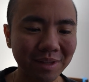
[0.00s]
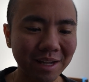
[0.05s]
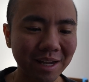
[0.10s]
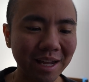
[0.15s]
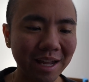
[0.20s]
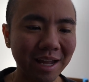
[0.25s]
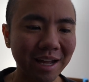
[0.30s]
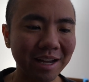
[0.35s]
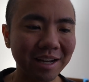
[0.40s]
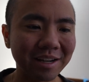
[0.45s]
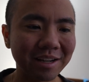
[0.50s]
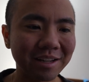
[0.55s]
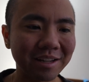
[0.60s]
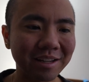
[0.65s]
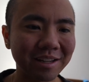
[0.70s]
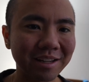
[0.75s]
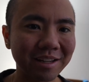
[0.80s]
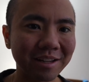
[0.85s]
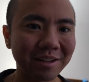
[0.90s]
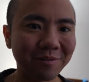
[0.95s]
And
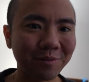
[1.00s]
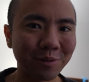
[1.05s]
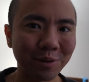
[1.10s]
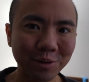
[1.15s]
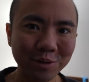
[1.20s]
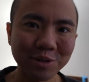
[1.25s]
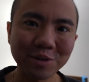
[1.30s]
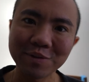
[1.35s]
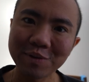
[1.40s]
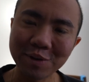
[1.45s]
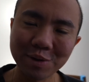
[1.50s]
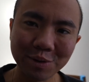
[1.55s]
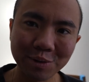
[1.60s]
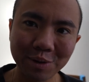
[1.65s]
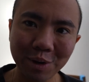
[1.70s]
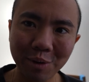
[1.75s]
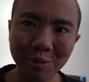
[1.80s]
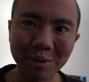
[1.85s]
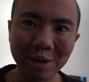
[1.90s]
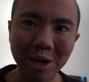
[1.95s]
for those of you who
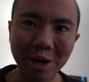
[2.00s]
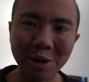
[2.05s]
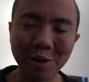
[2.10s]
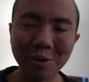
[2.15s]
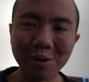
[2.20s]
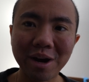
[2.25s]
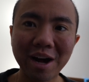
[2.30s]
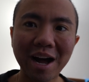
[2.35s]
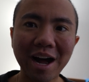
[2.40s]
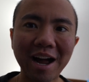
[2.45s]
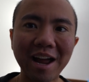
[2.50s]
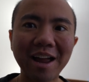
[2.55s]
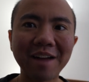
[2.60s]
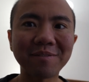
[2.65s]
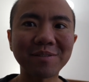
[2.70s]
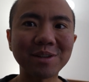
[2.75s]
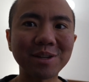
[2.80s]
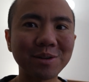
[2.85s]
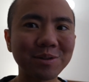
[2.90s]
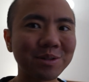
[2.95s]
don't know, I have
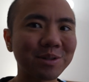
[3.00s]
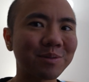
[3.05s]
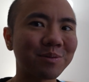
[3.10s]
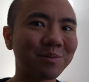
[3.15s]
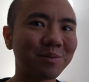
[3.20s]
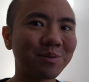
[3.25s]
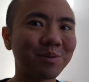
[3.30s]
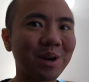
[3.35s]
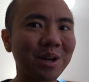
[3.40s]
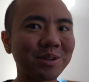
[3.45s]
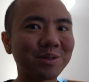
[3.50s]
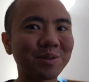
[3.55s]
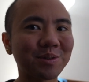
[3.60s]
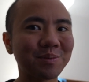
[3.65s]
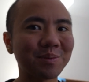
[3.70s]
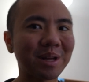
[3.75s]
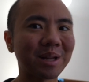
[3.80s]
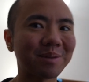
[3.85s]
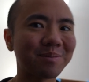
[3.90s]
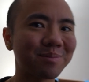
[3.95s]
to use the restroom
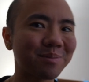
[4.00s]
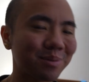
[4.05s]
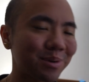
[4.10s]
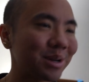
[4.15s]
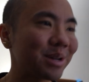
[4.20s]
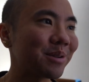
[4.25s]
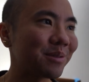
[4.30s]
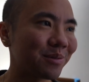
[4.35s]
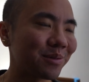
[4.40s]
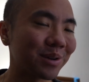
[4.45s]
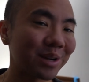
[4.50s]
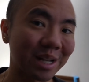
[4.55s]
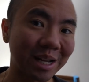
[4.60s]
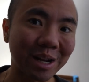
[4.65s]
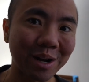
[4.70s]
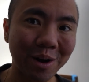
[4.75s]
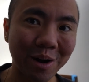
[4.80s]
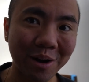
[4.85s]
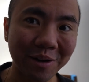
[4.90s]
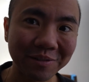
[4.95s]
like pretty freaking
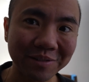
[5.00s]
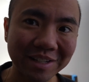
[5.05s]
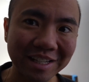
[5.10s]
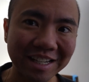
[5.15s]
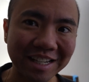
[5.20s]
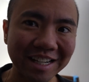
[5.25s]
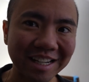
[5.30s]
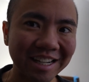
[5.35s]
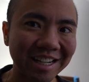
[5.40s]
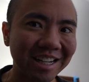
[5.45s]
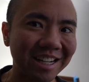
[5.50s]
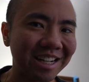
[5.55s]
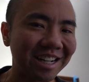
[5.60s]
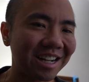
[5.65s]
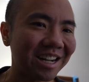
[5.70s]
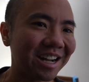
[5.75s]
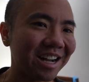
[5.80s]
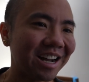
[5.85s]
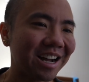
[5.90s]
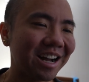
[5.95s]
often.
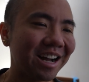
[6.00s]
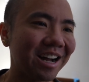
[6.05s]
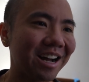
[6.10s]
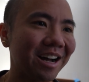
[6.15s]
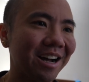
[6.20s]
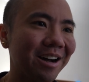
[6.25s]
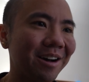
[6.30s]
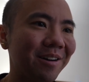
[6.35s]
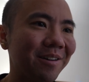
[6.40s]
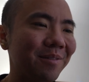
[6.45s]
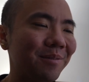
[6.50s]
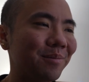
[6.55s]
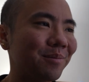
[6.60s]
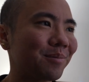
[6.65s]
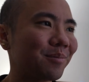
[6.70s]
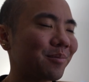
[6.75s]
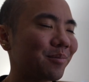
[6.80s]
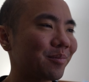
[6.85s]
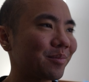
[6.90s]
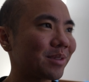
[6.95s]
Um,
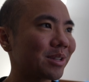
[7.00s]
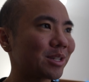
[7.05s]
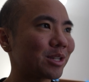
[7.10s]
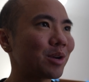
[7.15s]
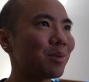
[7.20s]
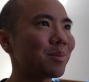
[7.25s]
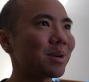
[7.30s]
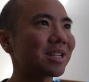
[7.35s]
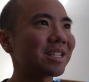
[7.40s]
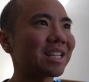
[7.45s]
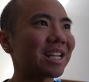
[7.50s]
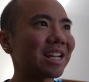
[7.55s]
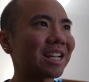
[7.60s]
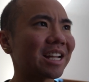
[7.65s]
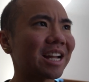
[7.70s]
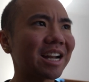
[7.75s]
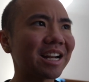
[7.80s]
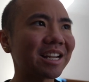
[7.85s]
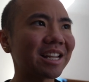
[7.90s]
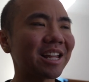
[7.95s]
so much that it
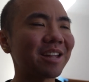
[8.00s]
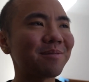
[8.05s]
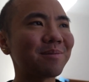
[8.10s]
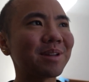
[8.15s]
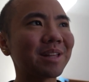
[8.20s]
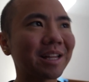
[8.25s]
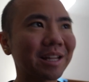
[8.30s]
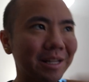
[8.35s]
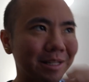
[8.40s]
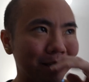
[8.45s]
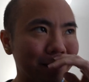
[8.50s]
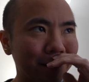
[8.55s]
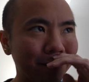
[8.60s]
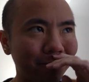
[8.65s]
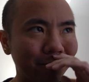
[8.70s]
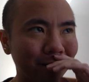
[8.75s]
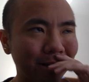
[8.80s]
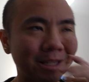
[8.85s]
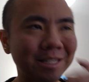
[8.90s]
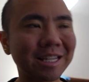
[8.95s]
kind of gave me like a ton
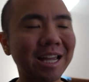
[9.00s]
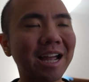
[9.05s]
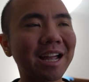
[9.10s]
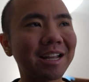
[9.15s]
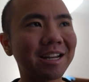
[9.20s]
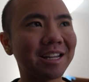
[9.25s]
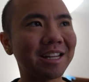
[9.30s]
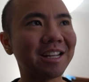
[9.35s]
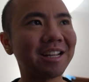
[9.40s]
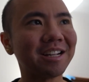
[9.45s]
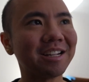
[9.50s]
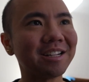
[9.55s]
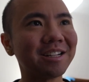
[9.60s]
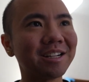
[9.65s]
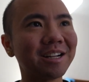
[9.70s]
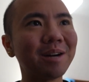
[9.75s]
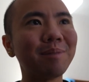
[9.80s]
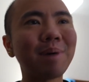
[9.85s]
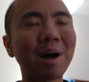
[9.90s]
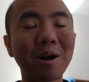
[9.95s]
of anxiety
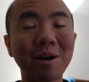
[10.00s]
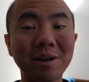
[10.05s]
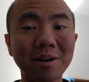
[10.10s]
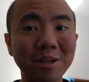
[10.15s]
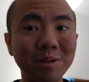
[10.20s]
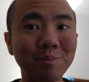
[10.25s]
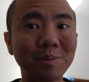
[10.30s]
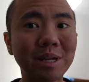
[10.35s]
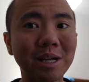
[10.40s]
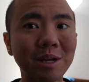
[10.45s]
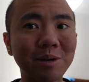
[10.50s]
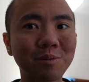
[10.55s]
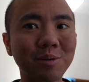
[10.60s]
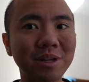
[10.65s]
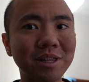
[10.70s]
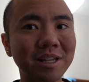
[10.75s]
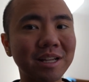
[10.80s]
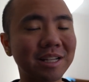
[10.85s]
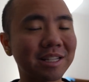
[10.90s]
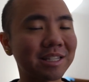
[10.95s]
about it to begin
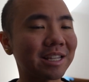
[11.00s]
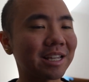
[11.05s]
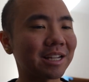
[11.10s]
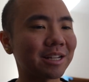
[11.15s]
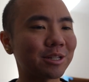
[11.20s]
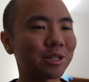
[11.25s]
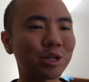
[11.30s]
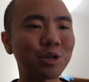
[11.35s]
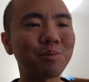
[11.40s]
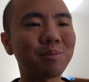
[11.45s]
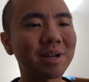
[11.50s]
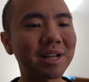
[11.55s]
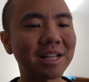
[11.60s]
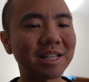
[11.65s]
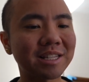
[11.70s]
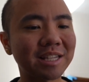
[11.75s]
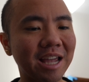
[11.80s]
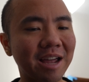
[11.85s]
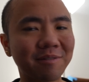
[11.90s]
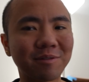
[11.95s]
with, because like 2
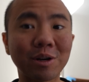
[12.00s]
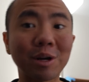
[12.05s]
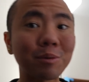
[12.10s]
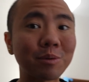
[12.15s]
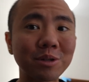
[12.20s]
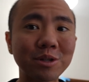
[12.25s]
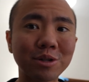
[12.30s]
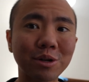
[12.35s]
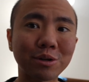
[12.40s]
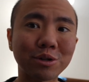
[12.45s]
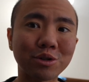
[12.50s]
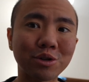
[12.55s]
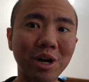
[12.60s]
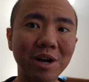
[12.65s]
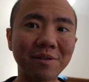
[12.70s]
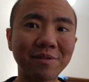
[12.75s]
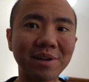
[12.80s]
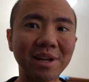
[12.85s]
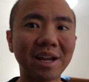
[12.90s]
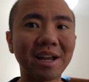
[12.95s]
minutes after I would start
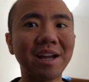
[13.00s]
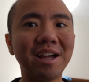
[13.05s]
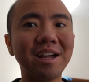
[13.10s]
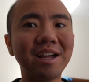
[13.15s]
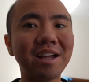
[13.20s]
driving,